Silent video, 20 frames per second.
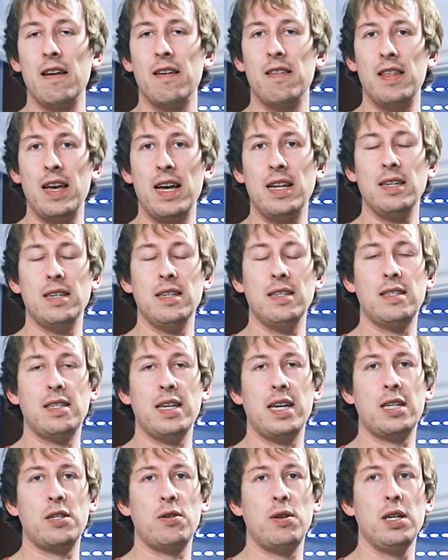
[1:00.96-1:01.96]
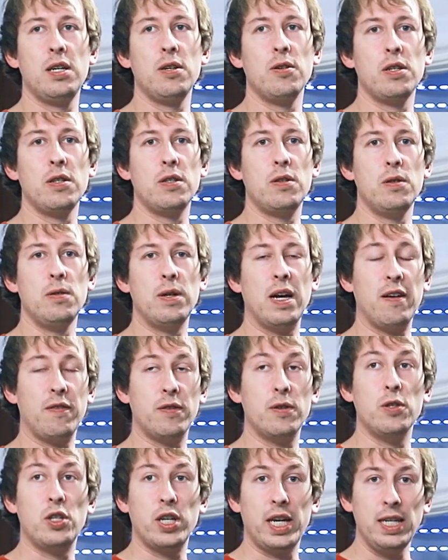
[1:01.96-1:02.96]
That is actually going to have
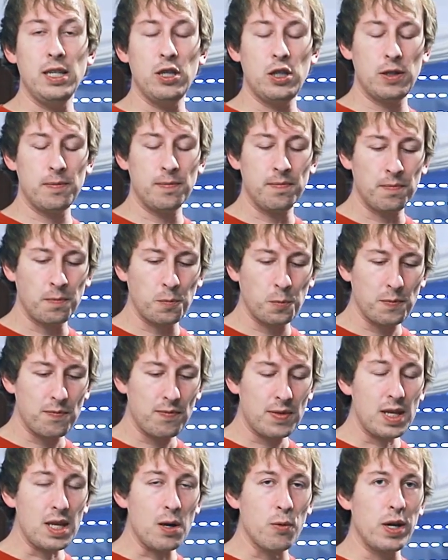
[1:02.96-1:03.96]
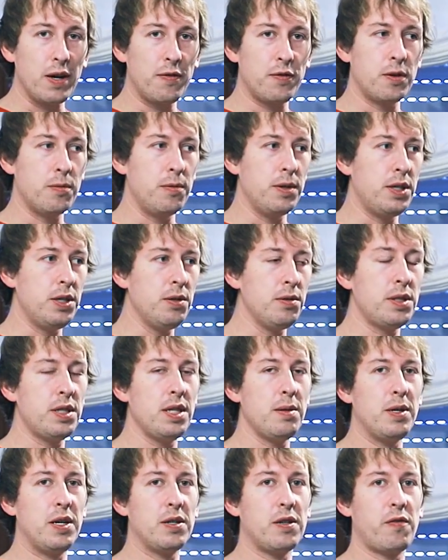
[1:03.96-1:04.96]
to change. We have to reduce
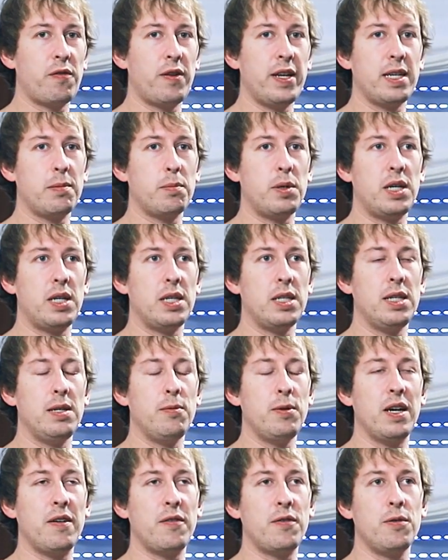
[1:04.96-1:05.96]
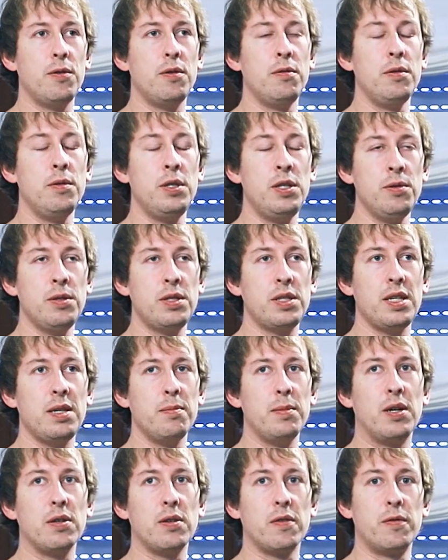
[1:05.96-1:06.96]
the amount of flake barley, we have to reduce the
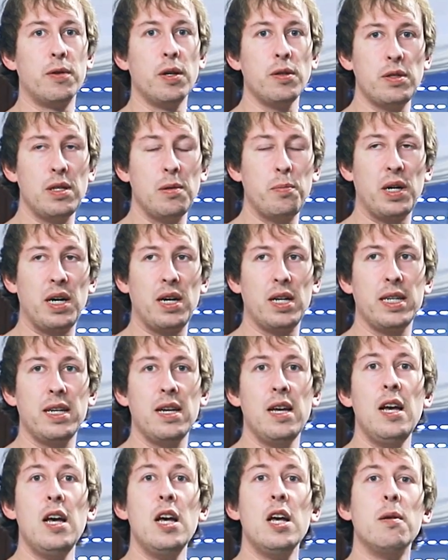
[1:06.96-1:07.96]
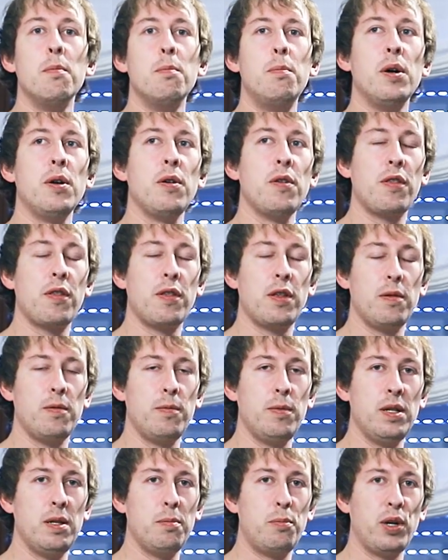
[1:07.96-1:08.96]
amount of roasted barley. Both
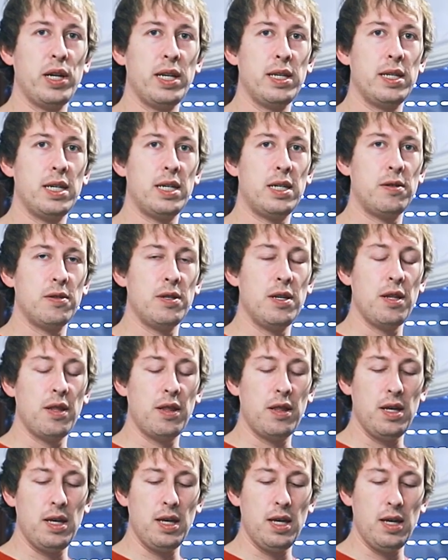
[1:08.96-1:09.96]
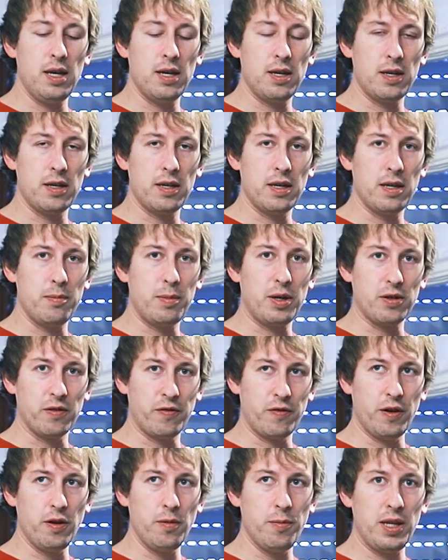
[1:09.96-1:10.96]
will bring down the amount of
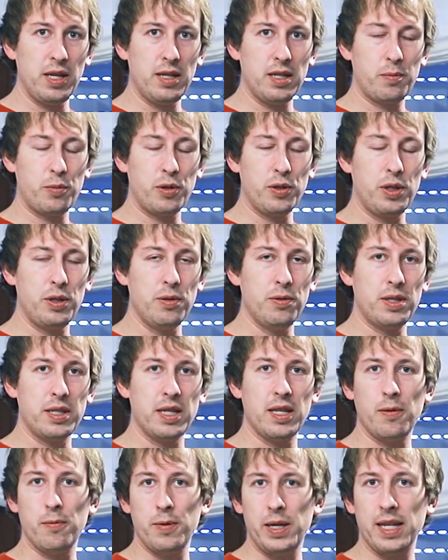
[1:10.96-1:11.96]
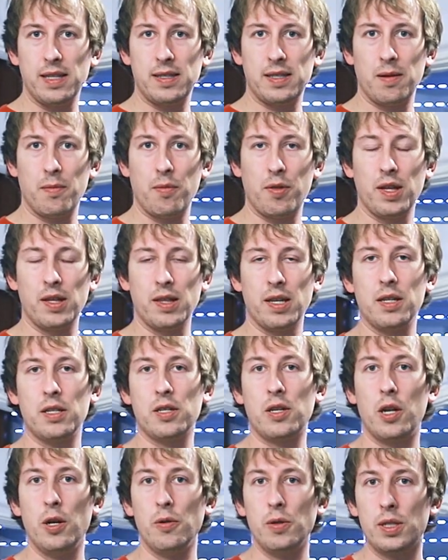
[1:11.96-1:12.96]
foam that is produced, and then we get something that is
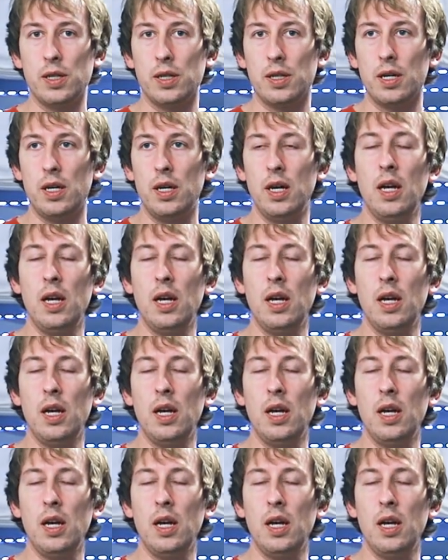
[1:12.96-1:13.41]
closer